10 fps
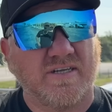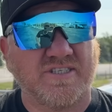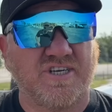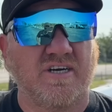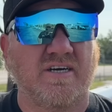is
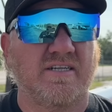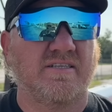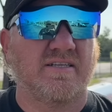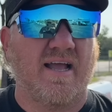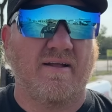good,
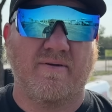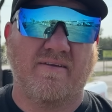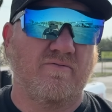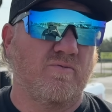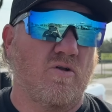and we
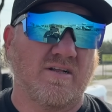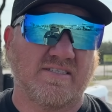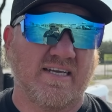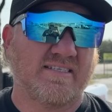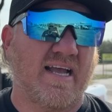even run a
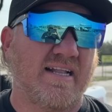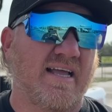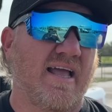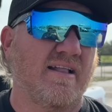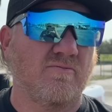6.8
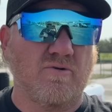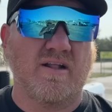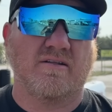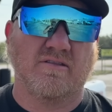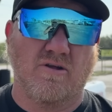again, we're
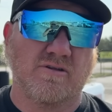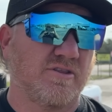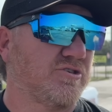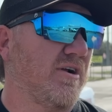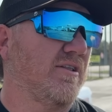gonna load it on
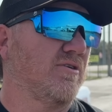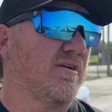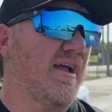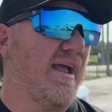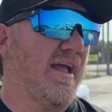the trailer,
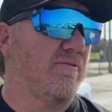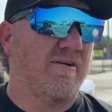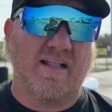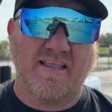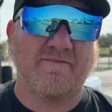and we
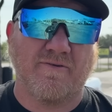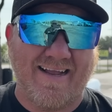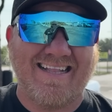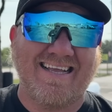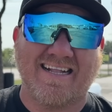gotta leave for
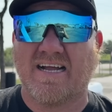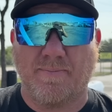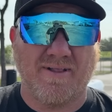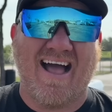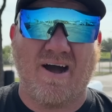Indy in a
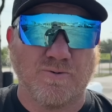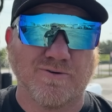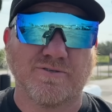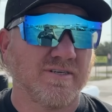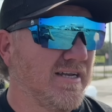couple
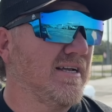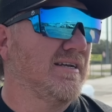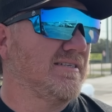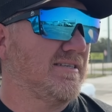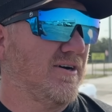hours.
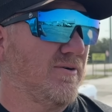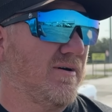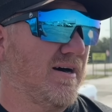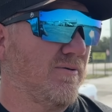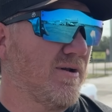So
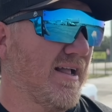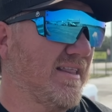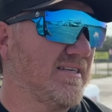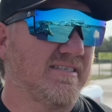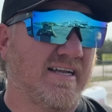we're gonna get
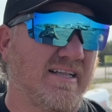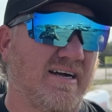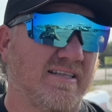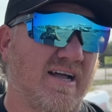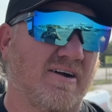this thing
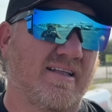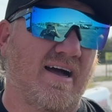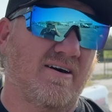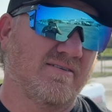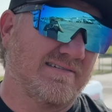done, knocked
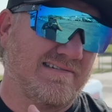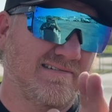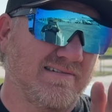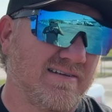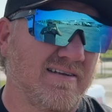out,
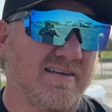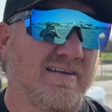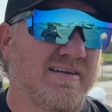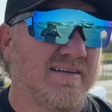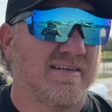
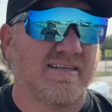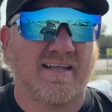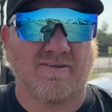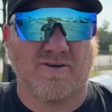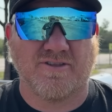
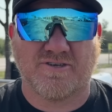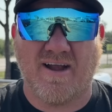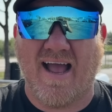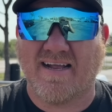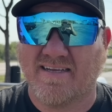get her on the
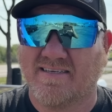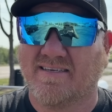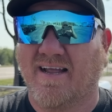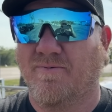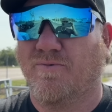track,
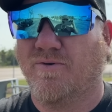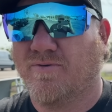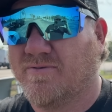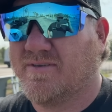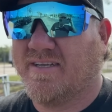and we'll
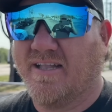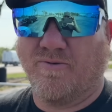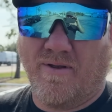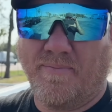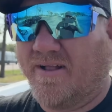get to
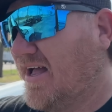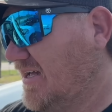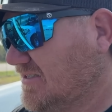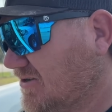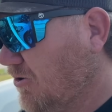ripping,
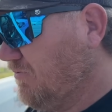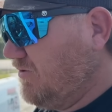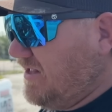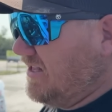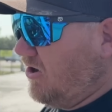guys.
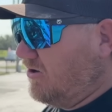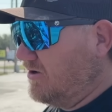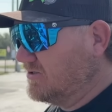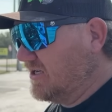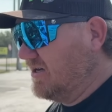Hopefully it all
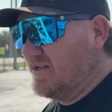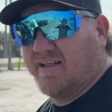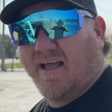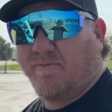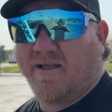goes good,
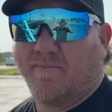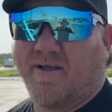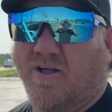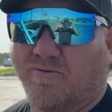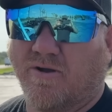and we can be
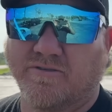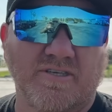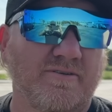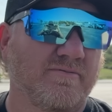on the road soon.